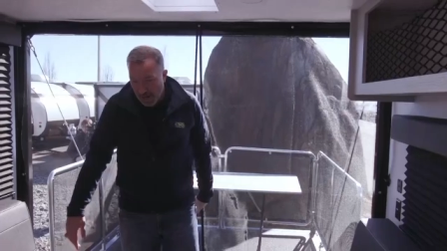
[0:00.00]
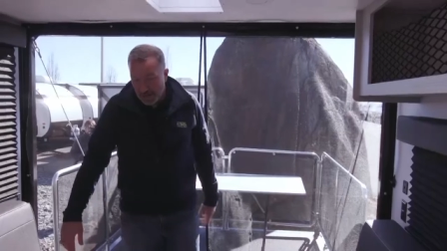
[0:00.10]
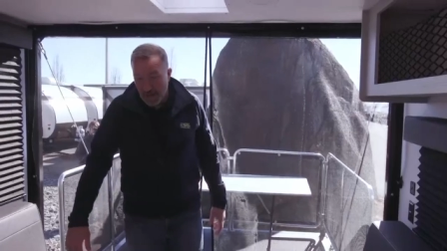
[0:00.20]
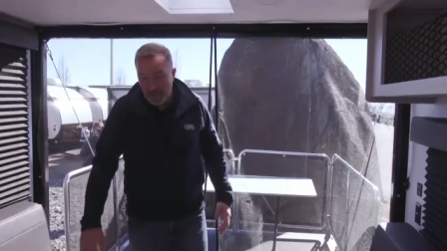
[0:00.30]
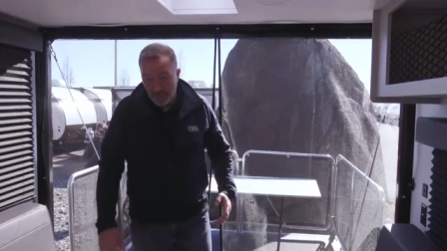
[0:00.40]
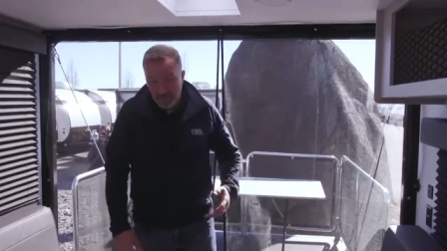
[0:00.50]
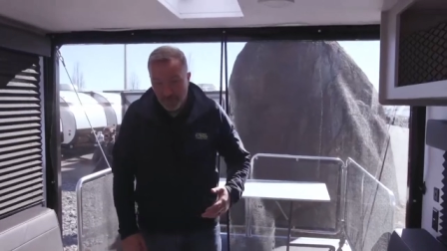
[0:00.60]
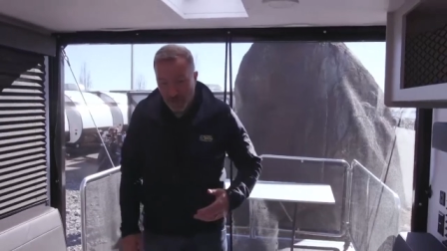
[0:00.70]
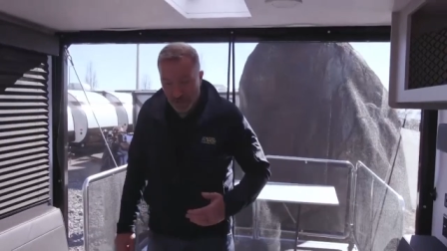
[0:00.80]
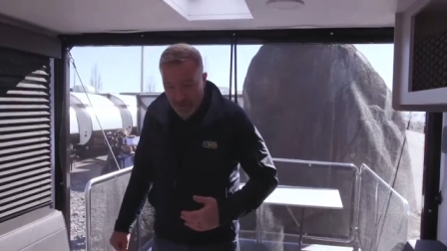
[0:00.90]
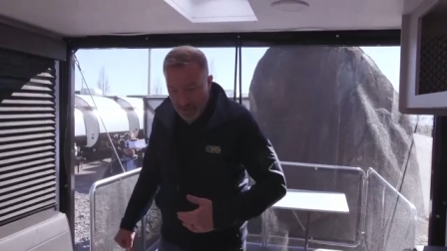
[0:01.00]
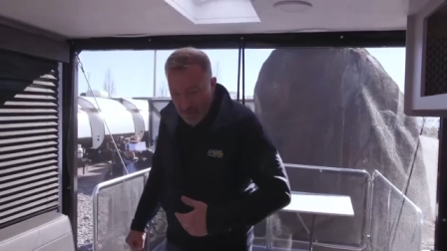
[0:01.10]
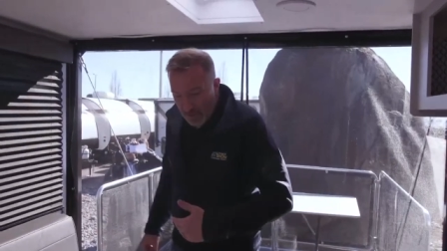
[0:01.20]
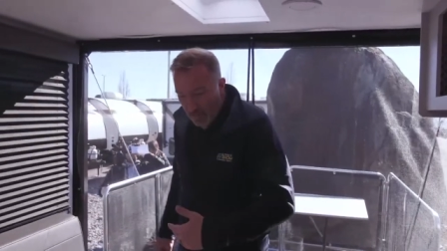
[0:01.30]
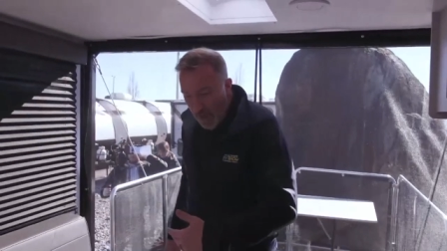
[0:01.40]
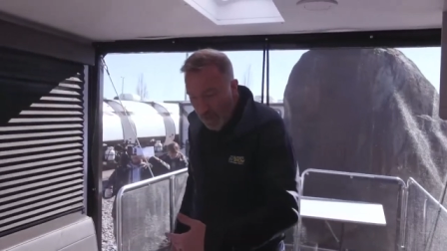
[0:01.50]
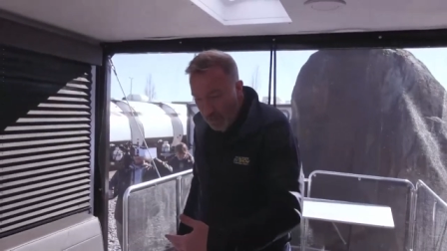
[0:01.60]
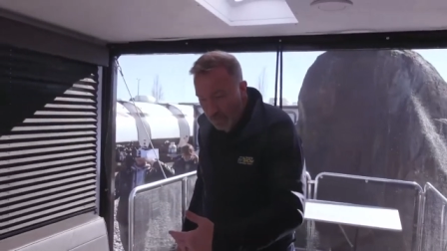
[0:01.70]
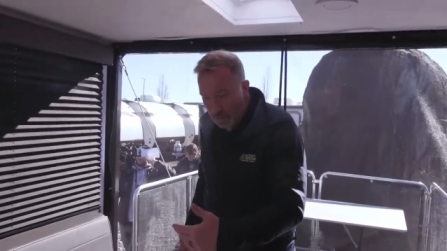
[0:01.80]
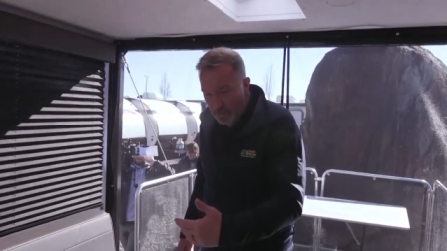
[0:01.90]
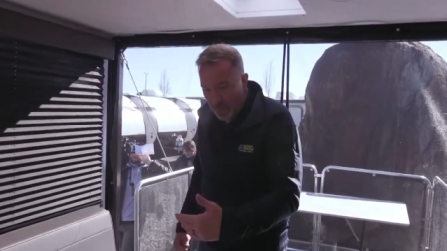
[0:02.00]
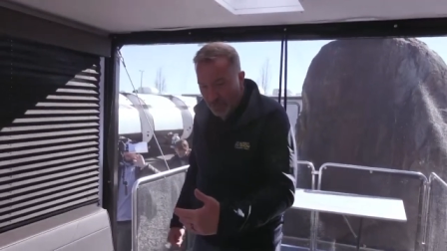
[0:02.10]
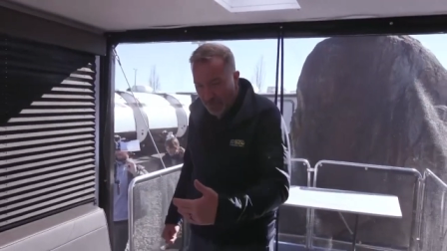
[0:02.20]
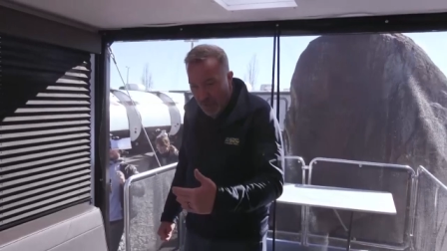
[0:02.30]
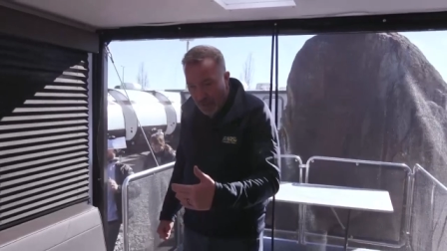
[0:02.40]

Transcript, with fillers: And Kev, if you'll notice right here, this beautiful